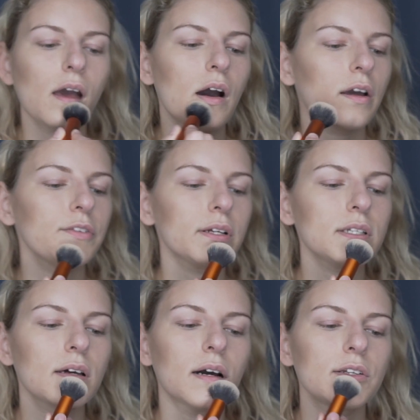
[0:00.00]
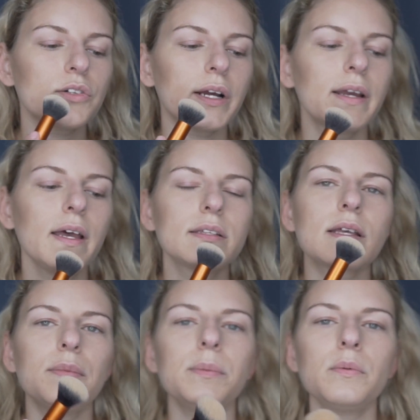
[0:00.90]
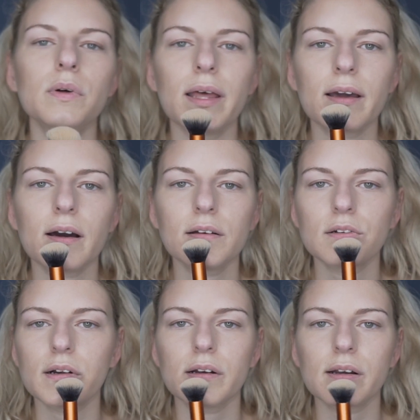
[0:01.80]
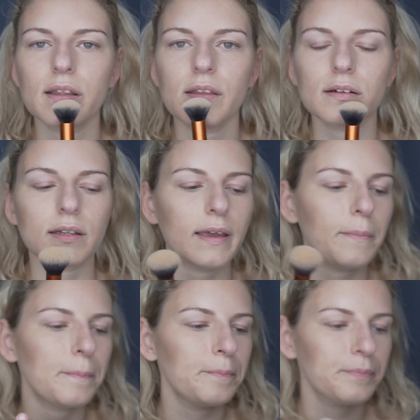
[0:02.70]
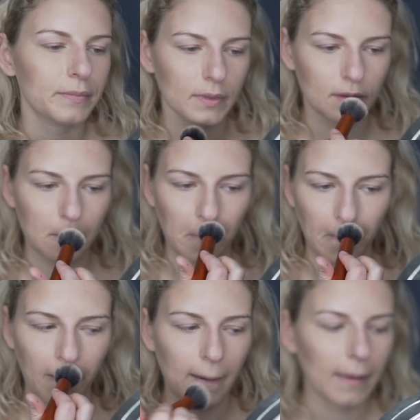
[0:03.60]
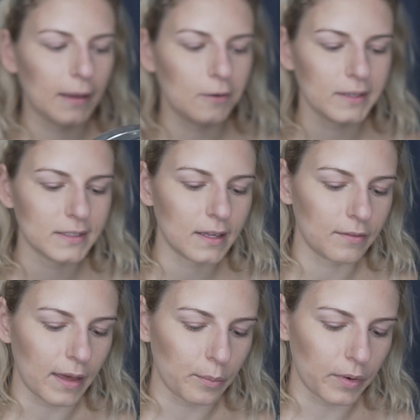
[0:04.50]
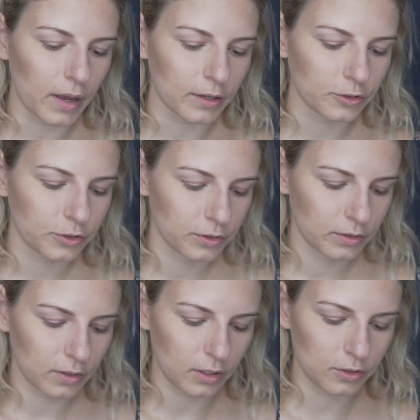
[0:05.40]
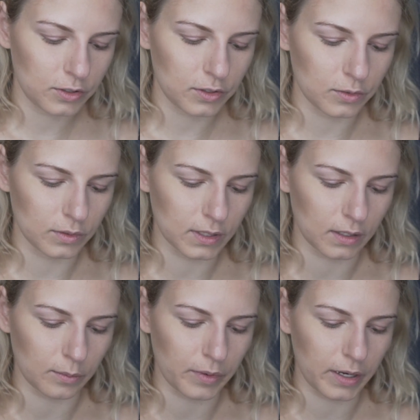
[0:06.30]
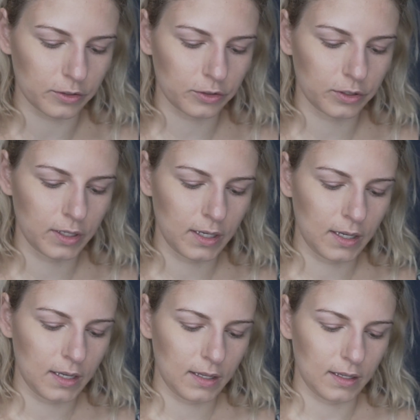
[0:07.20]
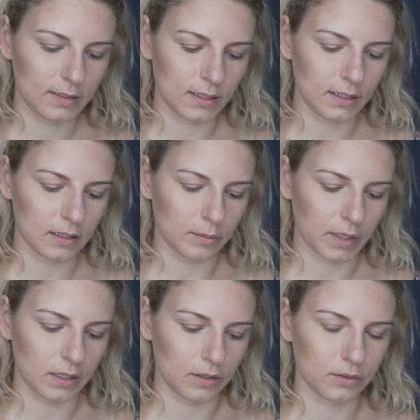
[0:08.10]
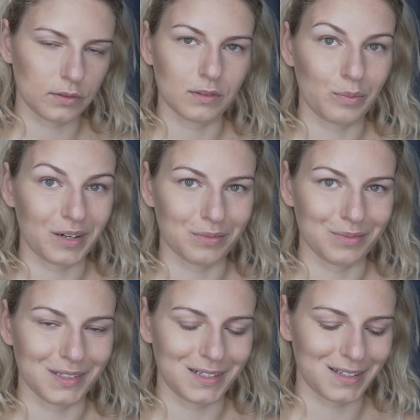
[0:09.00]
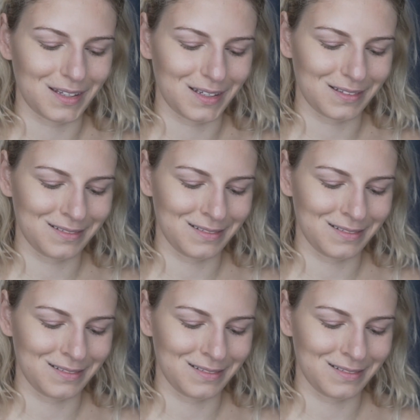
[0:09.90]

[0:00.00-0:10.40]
Oh, I forgot to contour. Some people will, like, contour underneath their lip. You know, I still have that brush. I'll just use what's on the brush. That didn't get on my nose, so probably nothing.